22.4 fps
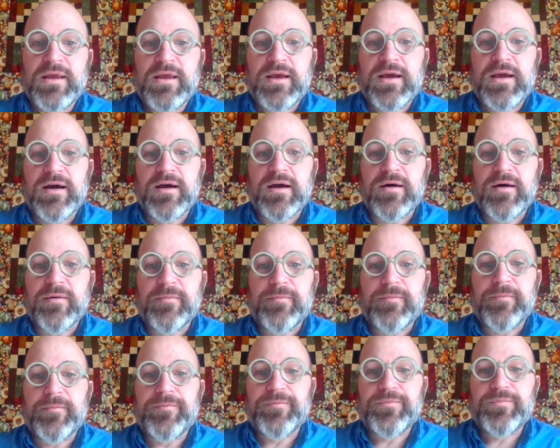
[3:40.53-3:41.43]

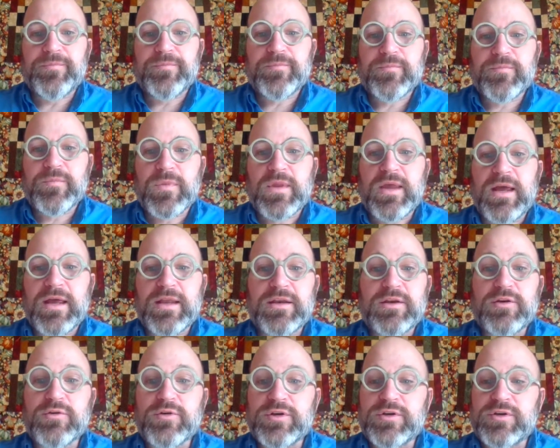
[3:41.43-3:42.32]
And
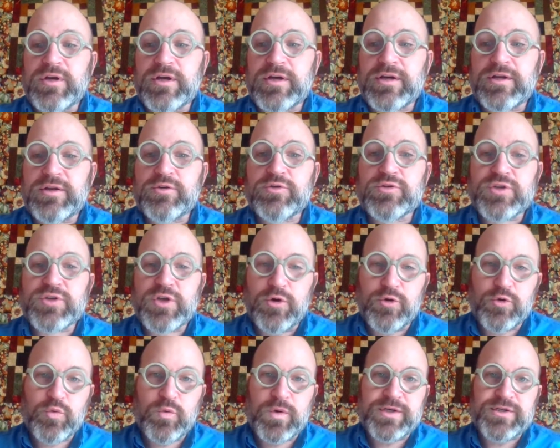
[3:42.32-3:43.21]
you can use code
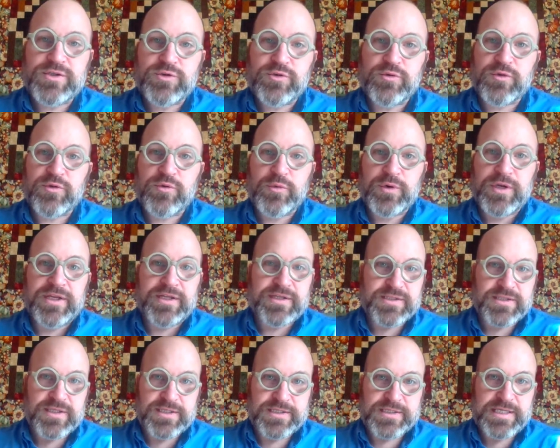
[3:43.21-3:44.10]
123 as
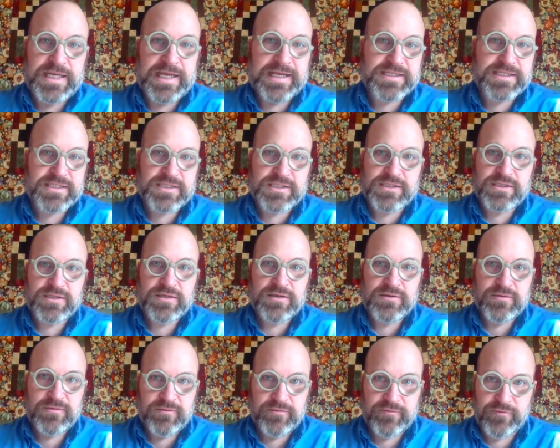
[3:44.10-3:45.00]
the test
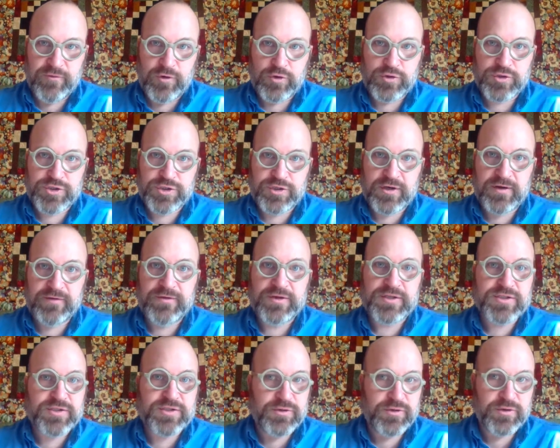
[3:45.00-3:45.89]
version of it,
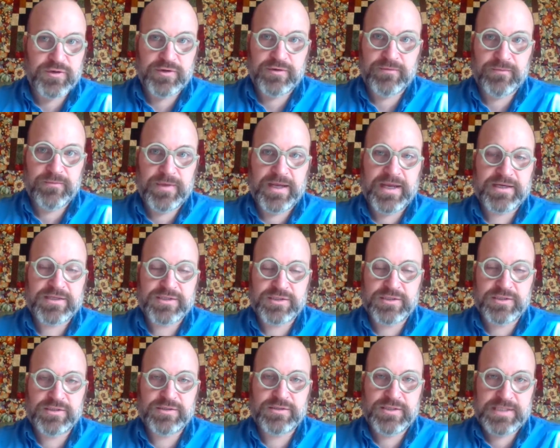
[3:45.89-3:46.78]
so you can
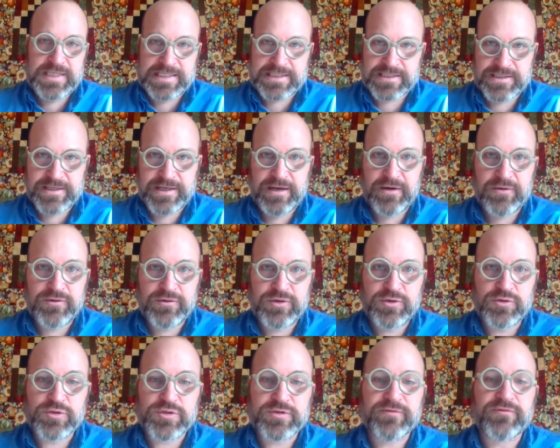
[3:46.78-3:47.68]
actually test it out and
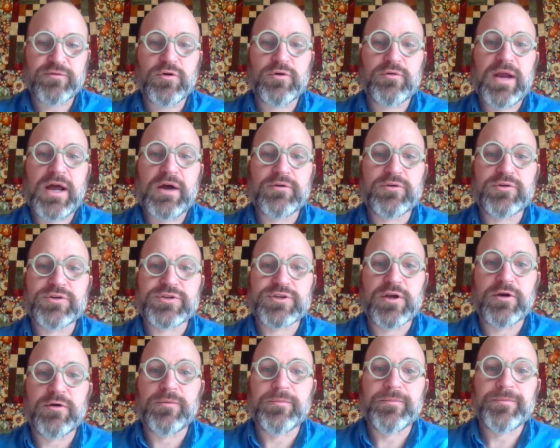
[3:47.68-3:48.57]
use it for a round or so.